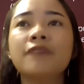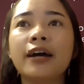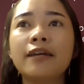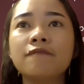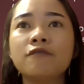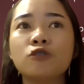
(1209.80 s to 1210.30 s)
Table
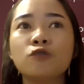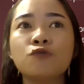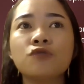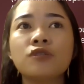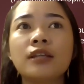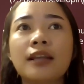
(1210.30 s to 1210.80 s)
5
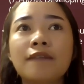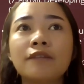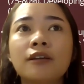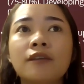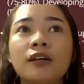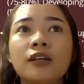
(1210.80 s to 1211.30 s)
shows the
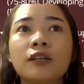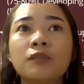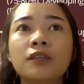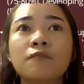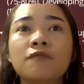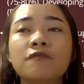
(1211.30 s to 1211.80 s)
level of
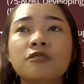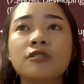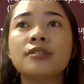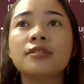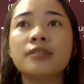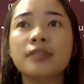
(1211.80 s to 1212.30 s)
arithmetic
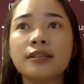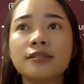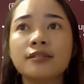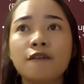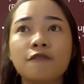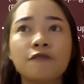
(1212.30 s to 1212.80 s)
proficiency
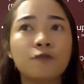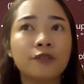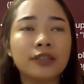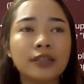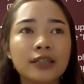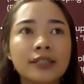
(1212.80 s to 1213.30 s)
skills of the
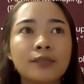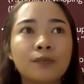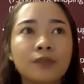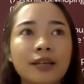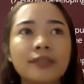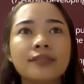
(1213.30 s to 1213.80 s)
14
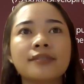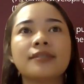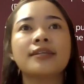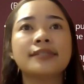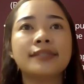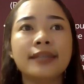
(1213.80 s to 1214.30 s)

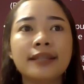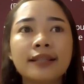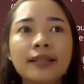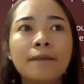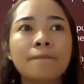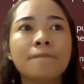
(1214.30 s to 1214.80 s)
students.
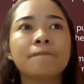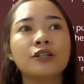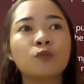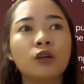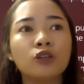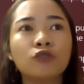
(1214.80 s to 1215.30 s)
Still,
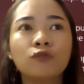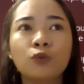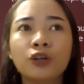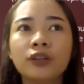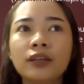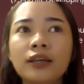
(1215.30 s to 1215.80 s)
learners 1 to
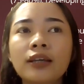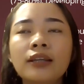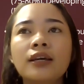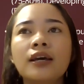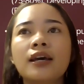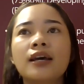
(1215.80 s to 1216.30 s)
14.